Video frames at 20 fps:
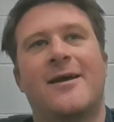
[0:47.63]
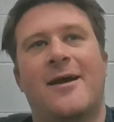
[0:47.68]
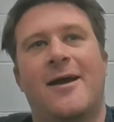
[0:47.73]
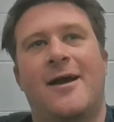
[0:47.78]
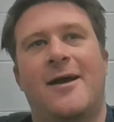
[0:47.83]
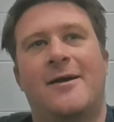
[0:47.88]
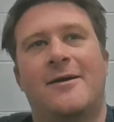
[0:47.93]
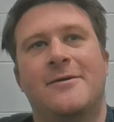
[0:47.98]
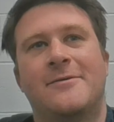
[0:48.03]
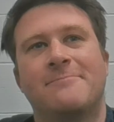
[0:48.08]

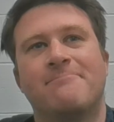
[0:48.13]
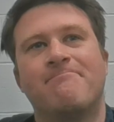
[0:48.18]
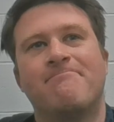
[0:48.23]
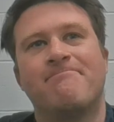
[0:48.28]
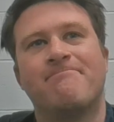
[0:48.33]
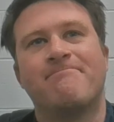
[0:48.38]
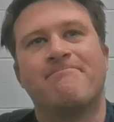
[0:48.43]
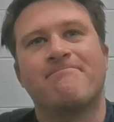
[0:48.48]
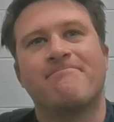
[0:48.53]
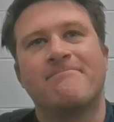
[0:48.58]
Um,
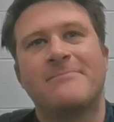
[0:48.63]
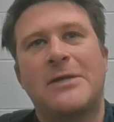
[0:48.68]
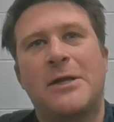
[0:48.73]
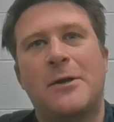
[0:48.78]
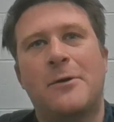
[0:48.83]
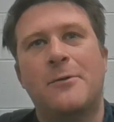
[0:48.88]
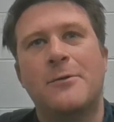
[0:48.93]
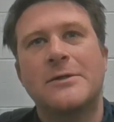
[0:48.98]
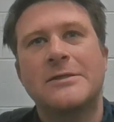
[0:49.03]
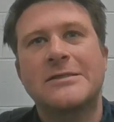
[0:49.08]

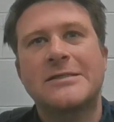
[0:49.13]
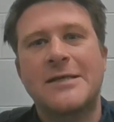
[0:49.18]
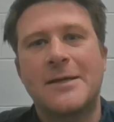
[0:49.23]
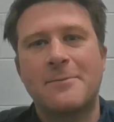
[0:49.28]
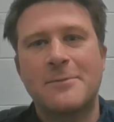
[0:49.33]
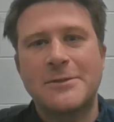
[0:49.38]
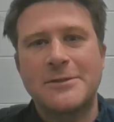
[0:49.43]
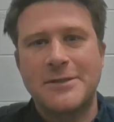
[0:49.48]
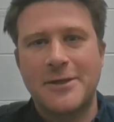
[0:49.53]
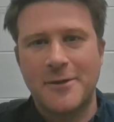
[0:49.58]
our
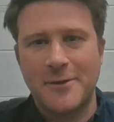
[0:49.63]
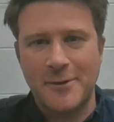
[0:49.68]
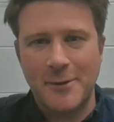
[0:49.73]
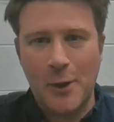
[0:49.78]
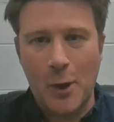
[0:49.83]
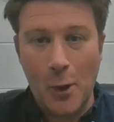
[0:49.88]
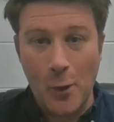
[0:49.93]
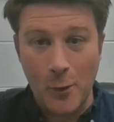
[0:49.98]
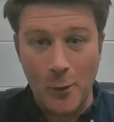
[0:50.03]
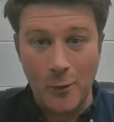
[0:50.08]
summers aren't
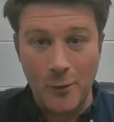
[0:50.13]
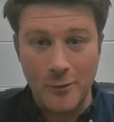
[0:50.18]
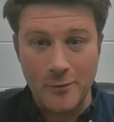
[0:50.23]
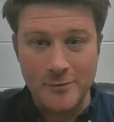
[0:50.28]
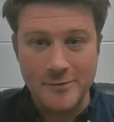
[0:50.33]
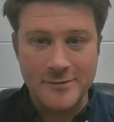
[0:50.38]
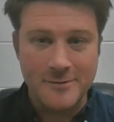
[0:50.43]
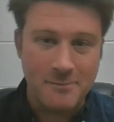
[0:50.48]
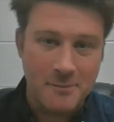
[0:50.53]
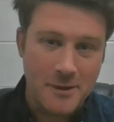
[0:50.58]

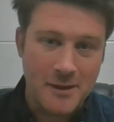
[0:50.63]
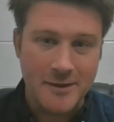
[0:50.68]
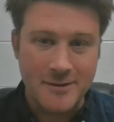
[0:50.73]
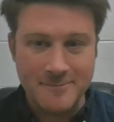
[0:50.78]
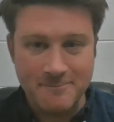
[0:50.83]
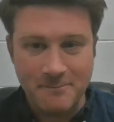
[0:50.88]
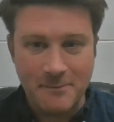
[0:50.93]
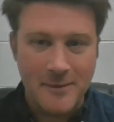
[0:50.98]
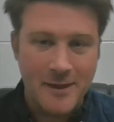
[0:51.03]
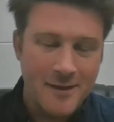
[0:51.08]
cold, but
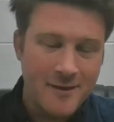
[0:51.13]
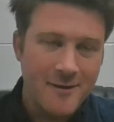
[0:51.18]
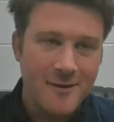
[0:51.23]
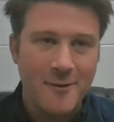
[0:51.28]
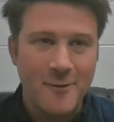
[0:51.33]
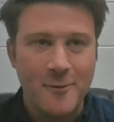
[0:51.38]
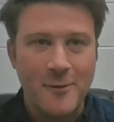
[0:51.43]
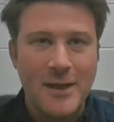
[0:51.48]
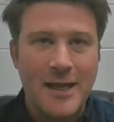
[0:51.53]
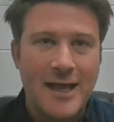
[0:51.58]

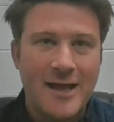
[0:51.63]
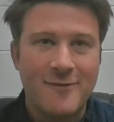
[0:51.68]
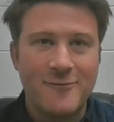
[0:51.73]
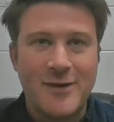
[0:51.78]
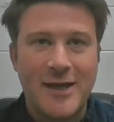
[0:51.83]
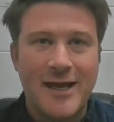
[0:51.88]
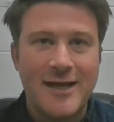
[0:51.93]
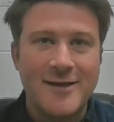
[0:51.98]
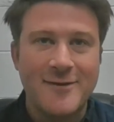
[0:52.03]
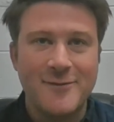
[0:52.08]
we have
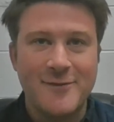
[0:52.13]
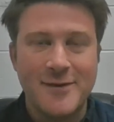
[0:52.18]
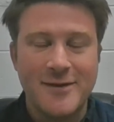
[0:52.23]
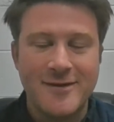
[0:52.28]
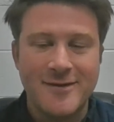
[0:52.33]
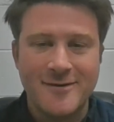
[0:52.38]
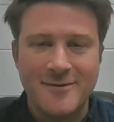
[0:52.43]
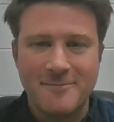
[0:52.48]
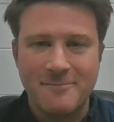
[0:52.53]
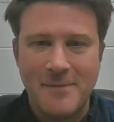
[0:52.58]
kind
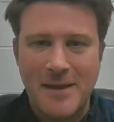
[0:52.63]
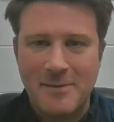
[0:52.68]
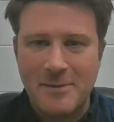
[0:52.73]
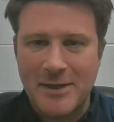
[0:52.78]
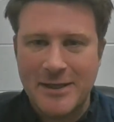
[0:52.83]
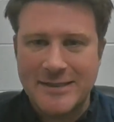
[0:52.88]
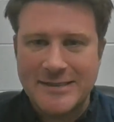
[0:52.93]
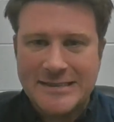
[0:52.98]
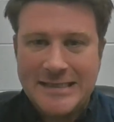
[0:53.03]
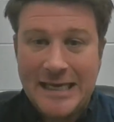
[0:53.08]
of maybe
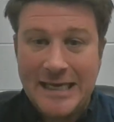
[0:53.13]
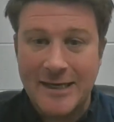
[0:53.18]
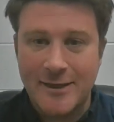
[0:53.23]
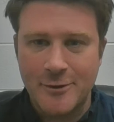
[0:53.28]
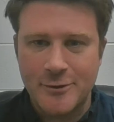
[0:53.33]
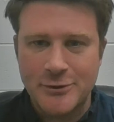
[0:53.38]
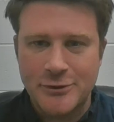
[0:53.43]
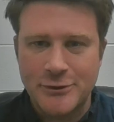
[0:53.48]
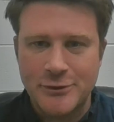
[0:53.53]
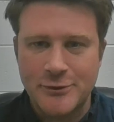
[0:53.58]
a day
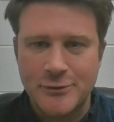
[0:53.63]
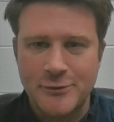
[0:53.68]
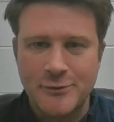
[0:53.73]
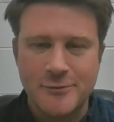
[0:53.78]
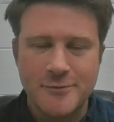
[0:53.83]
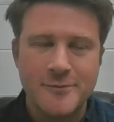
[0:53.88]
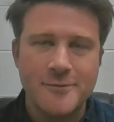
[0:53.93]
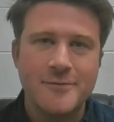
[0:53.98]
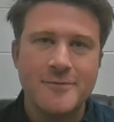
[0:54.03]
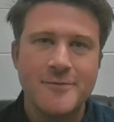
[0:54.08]
or two,
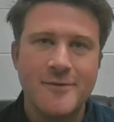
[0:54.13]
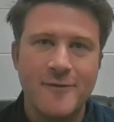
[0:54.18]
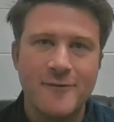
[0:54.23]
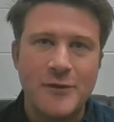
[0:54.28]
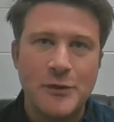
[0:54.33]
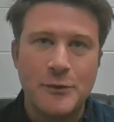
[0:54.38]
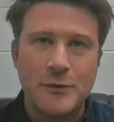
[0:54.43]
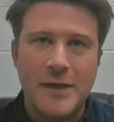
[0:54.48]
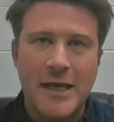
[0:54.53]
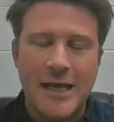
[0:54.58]
a
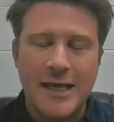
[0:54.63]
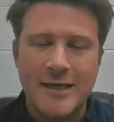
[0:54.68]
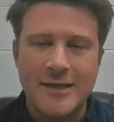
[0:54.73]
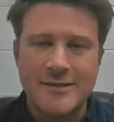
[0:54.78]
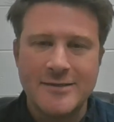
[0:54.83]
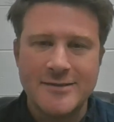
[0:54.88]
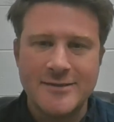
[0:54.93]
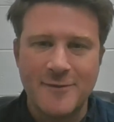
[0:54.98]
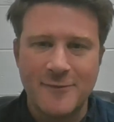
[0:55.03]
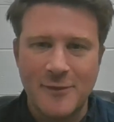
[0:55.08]
few
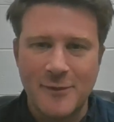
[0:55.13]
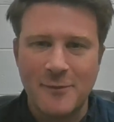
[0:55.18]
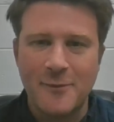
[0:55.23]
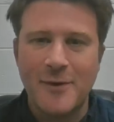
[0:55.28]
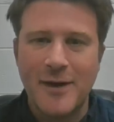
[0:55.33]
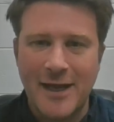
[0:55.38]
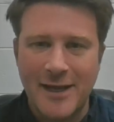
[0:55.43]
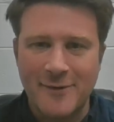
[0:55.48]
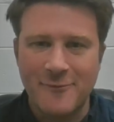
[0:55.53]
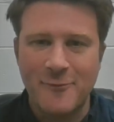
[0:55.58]
days of the
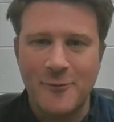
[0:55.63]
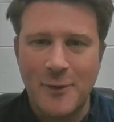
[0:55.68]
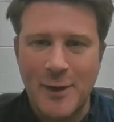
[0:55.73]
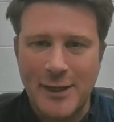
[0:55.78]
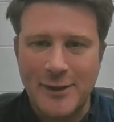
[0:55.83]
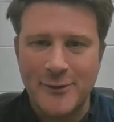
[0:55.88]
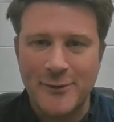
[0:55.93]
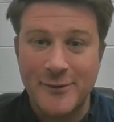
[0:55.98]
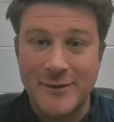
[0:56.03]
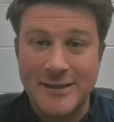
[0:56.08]
kind of
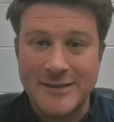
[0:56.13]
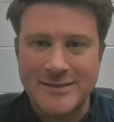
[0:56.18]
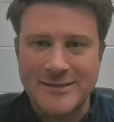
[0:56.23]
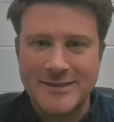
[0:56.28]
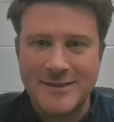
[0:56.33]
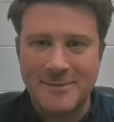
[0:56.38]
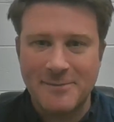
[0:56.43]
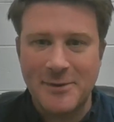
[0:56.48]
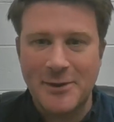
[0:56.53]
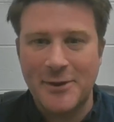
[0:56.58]
weather that's
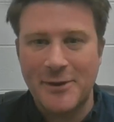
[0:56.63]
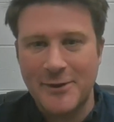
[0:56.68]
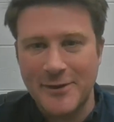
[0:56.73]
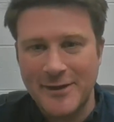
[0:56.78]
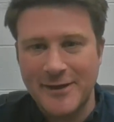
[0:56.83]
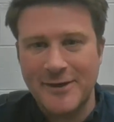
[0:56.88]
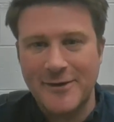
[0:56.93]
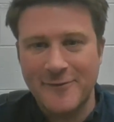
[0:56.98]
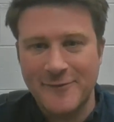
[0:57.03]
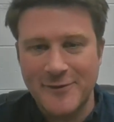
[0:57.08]
typical
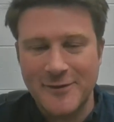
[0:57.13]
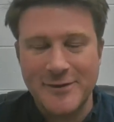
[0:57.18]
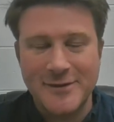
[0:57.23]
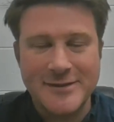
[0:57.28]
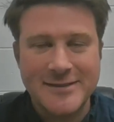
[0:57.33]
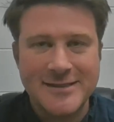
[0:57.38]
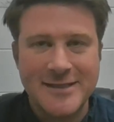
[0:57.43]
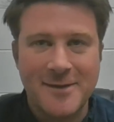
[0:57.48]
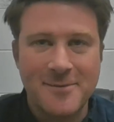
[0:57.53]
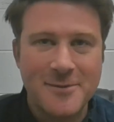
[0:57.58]
here for the
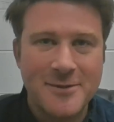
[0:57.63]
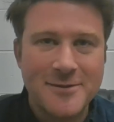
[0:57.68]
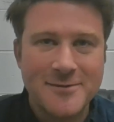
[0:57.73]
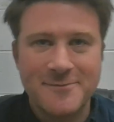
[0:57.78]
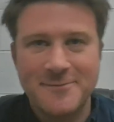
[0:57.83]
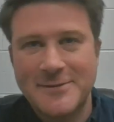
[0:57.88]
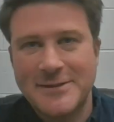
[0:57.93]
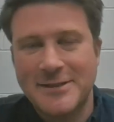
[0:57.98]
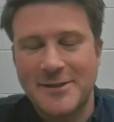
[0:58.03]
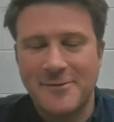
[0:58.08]
summer.
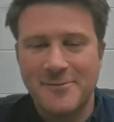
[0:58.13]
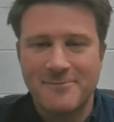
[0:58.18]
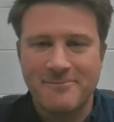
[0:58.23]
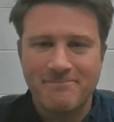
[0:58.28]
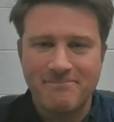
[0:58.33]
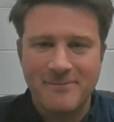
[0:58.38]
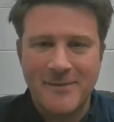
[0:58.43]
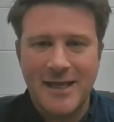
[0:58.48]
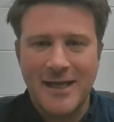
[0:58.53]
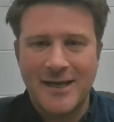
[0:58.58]
So
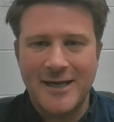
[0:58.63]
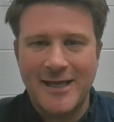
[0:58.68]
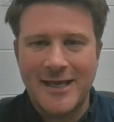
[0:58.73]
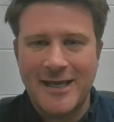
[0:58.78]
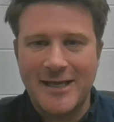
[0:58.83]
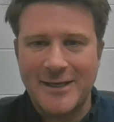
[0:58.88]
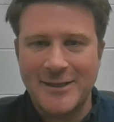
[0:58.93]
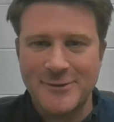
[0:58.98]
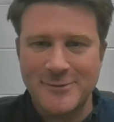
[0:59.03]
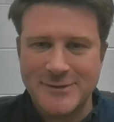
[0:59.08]
kind of
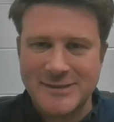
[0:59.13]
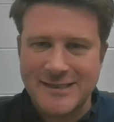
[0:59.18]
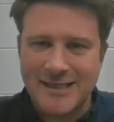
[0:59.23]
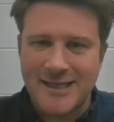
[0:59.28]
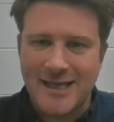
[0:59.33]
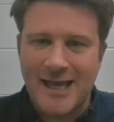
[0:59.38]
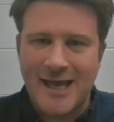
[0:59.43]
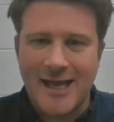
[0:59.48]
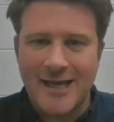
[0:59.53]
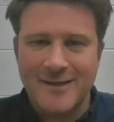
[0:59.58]
getting used to
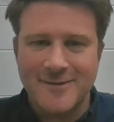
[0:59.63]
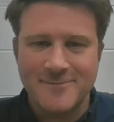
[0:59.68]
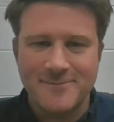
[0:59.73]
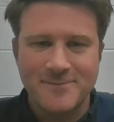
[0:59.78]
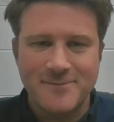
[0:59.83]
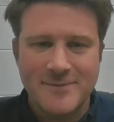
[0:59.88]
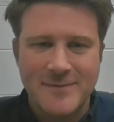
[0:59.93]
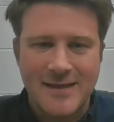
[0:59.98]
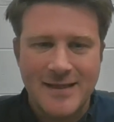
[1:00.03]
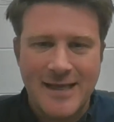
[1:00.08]
that,
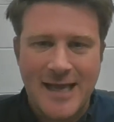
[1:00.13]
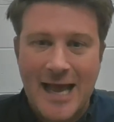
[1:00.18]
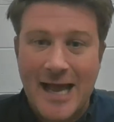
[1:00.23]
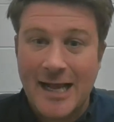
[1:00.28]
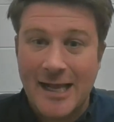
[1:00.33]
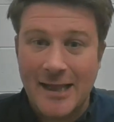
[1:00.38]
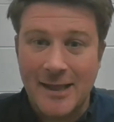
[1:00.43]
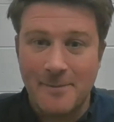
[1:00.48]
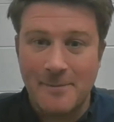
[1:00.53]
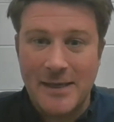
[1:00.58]

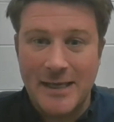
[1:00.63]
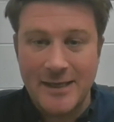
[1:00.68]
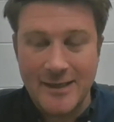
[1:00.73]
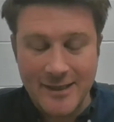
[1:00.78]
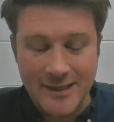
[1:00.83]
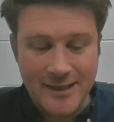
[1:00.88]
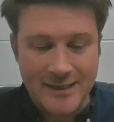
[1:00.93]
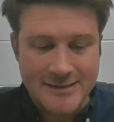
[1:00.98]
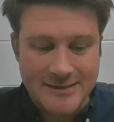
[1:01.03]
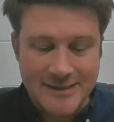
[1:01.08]

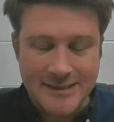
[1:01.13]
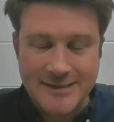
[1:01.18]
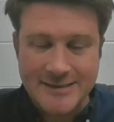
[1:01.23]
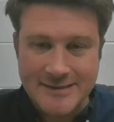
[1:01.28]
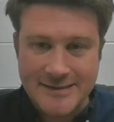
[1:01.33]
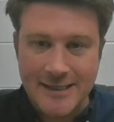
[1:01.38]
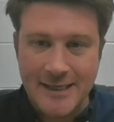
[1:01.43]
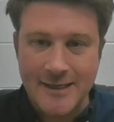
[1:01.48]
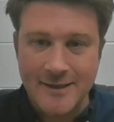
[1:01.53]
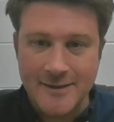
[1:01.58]
acclimated, as they say.